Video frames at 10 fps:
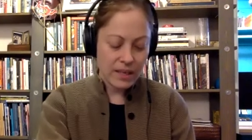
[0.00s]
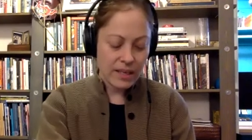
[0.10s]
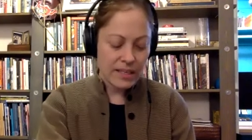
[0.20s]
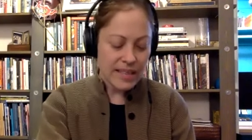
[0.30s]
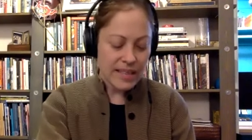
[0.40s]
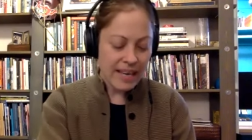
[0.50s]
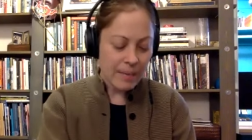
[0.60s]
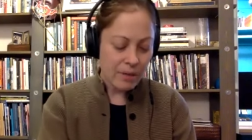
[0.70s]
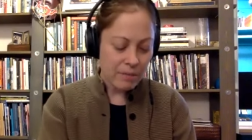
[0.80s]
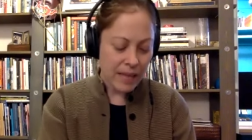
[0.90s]
He stayed
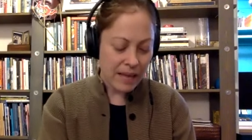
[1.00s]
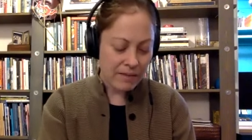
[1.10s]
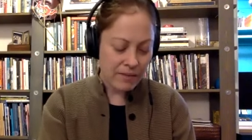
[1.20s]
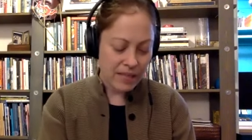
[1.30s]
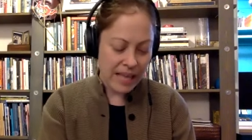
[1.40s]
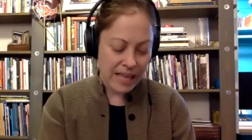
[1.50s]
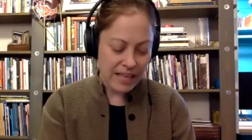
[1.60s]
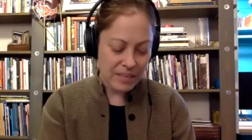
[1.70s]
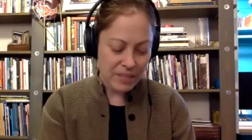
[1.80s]
up on Blackfoot land,